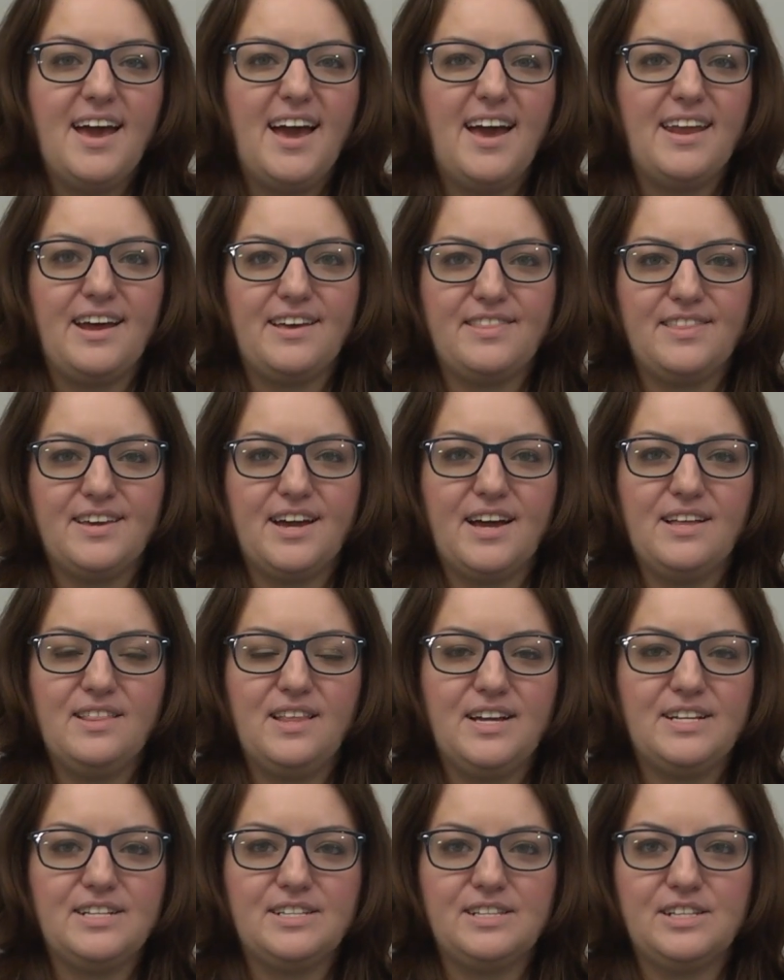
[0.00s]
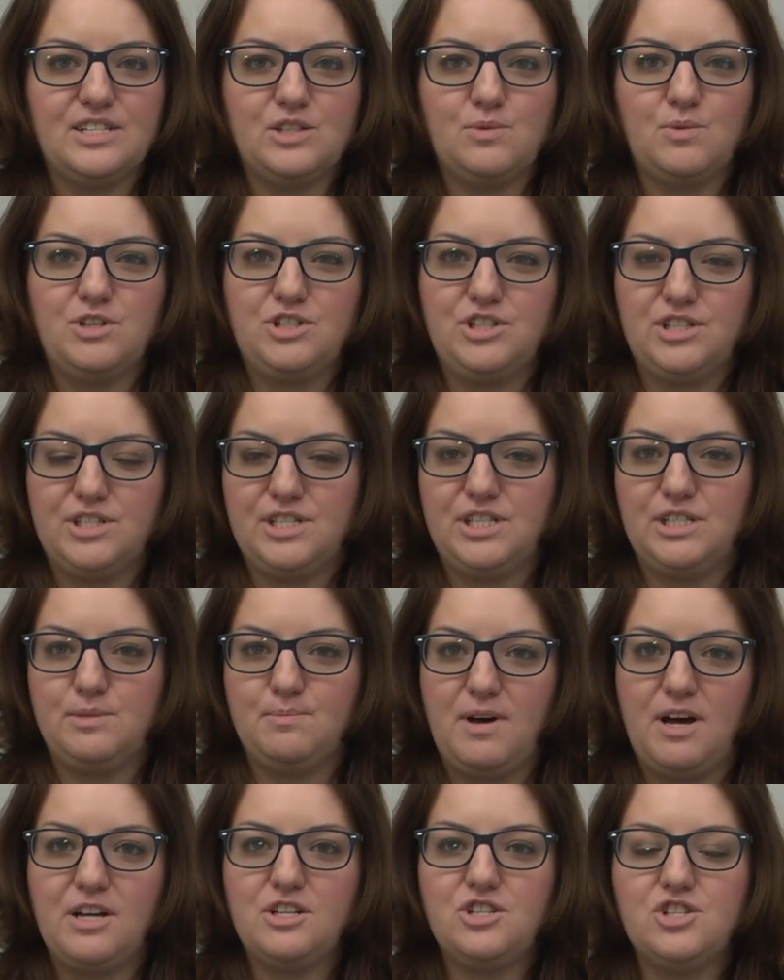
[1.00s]
And I think I liked this one just as
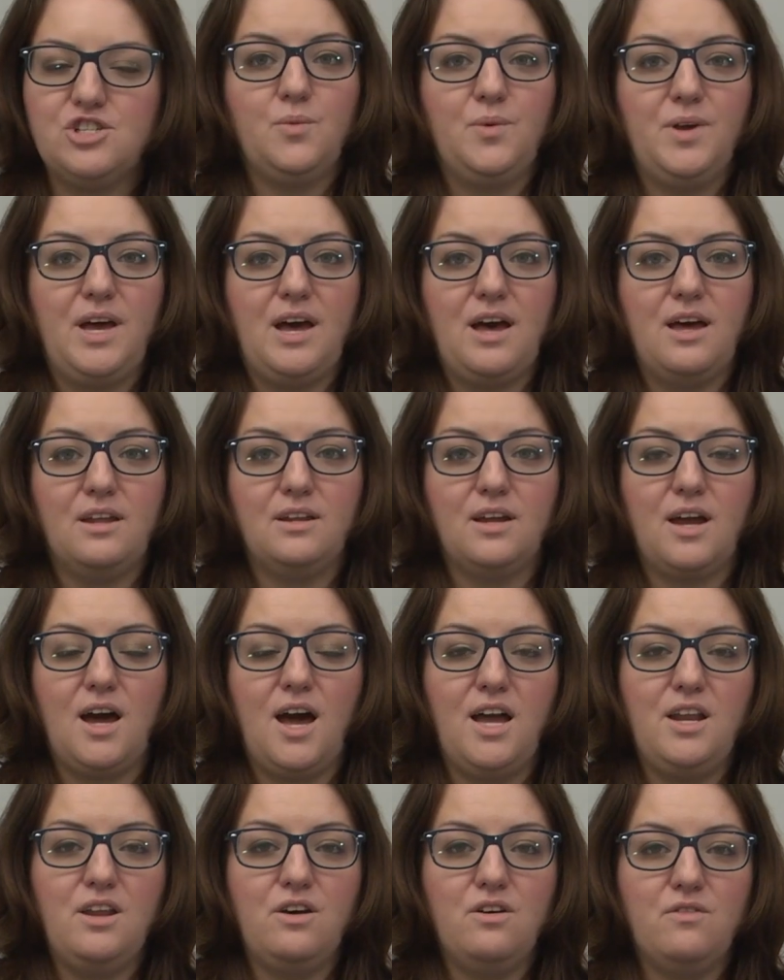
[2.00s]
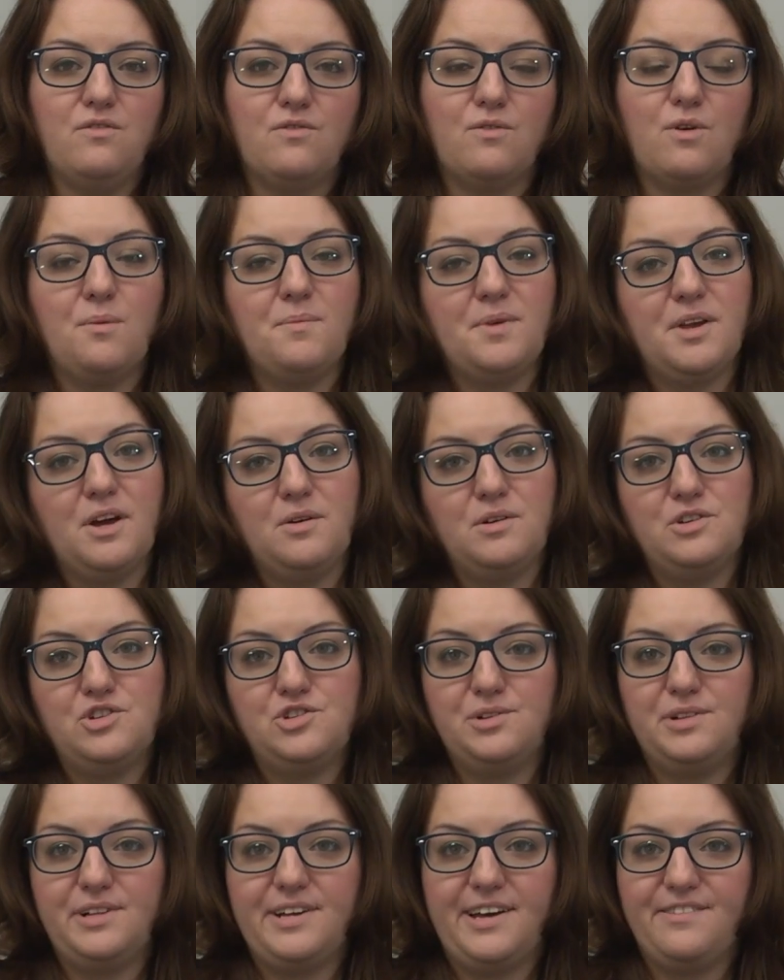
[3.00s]
much. We had kind of Romeo and
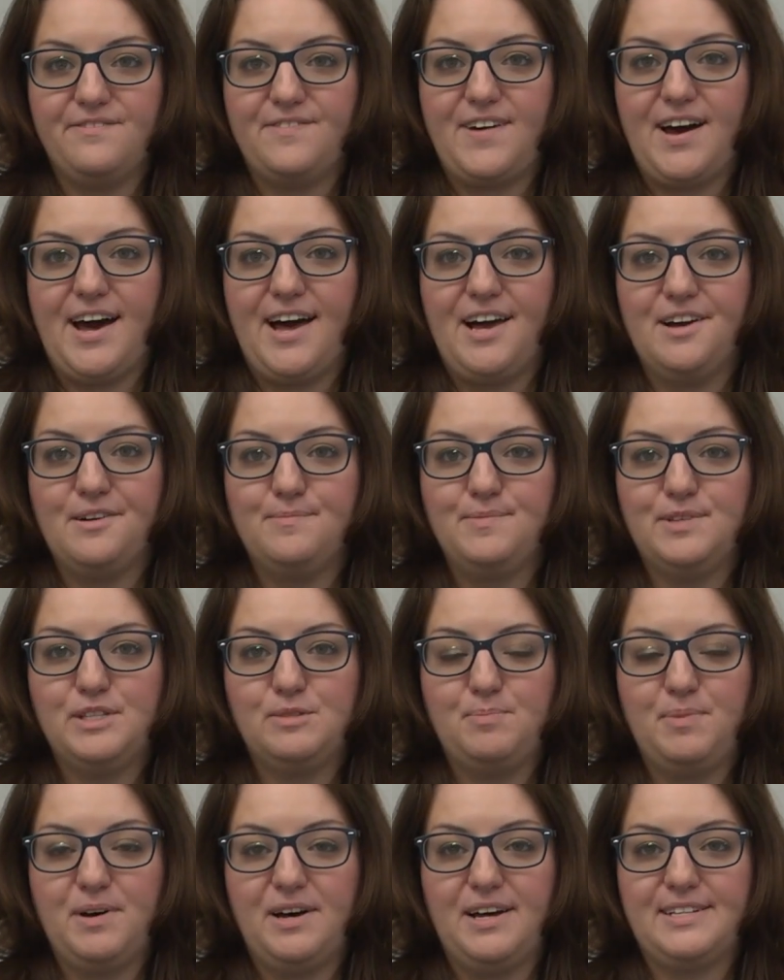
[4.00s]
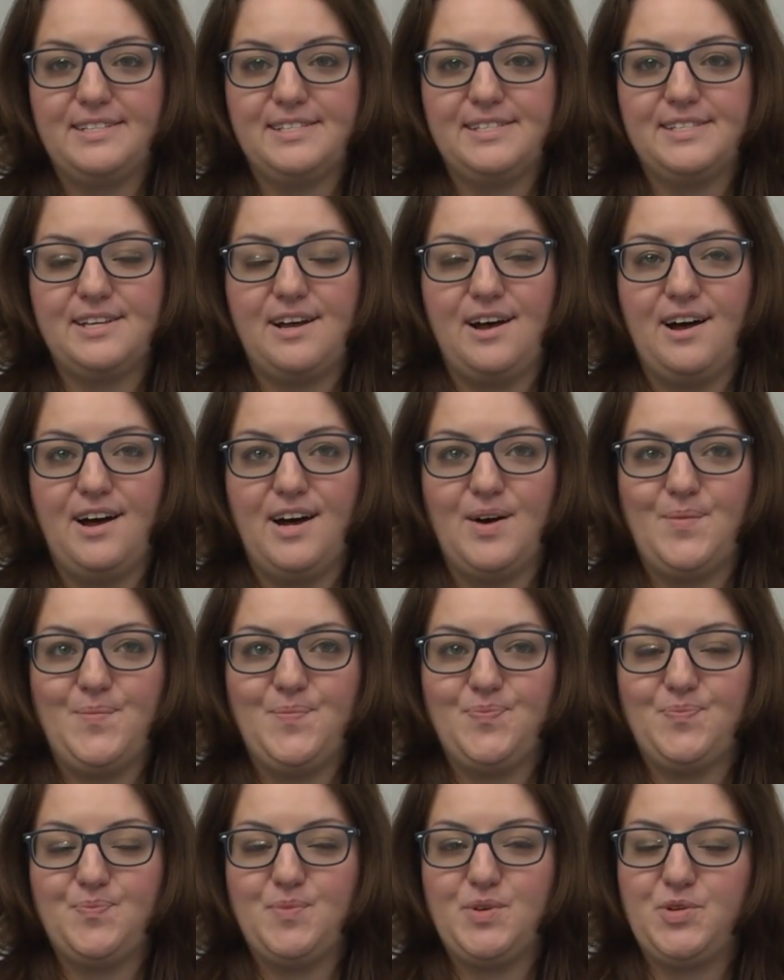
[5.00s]
Juliet vibes,
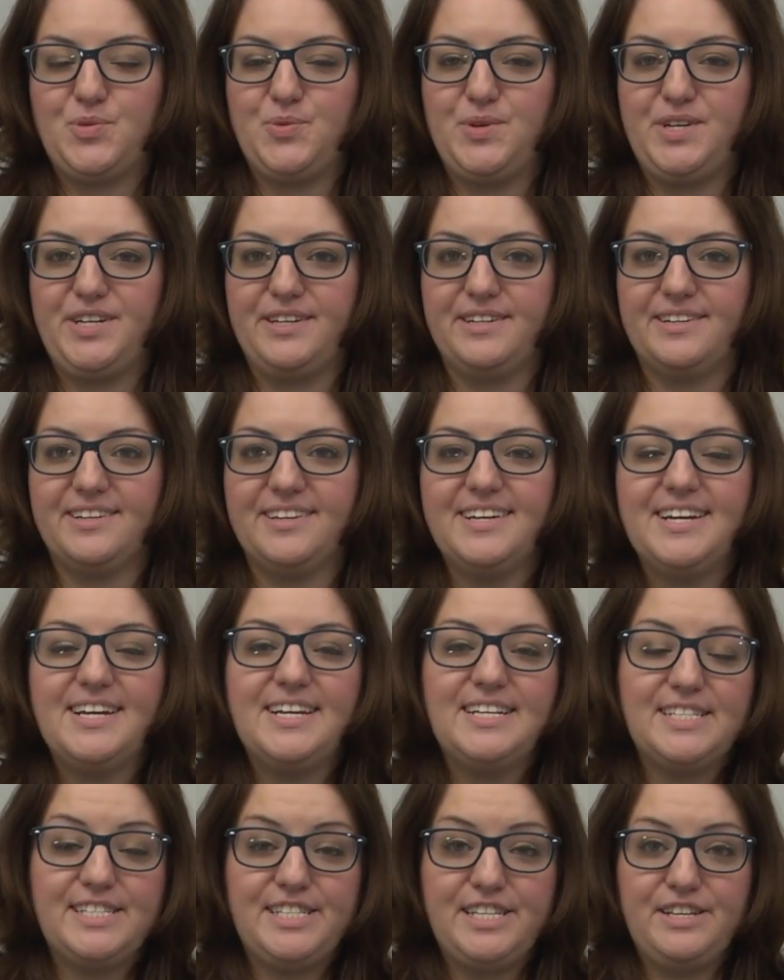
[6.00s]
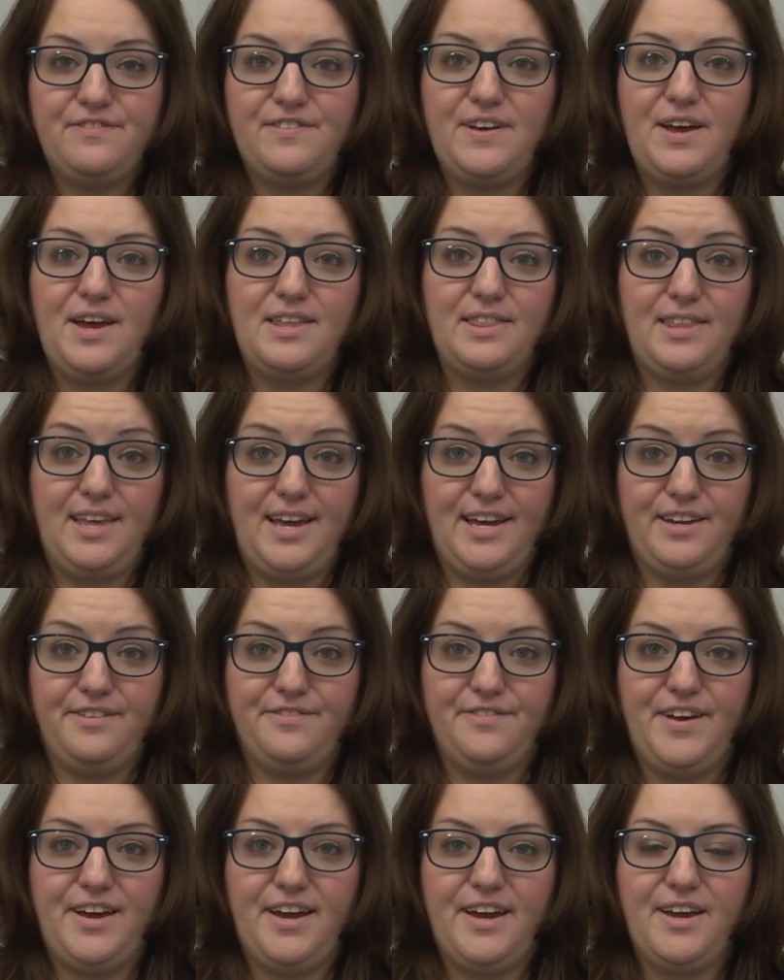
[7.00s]
but between Sea Fae and
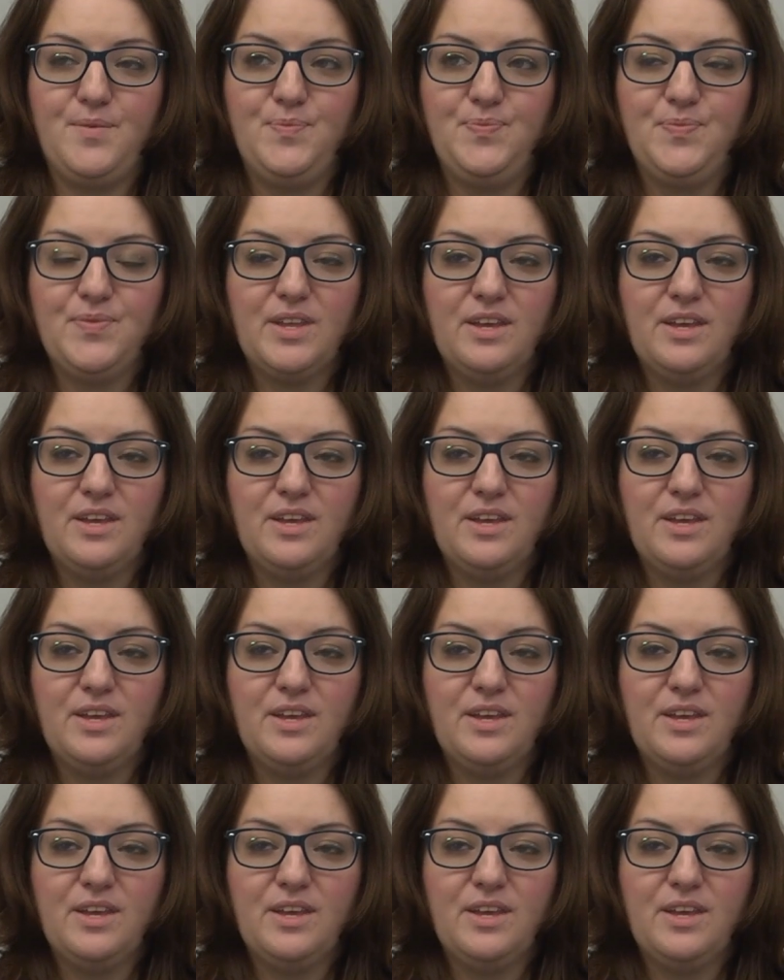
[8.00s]
Land Fae.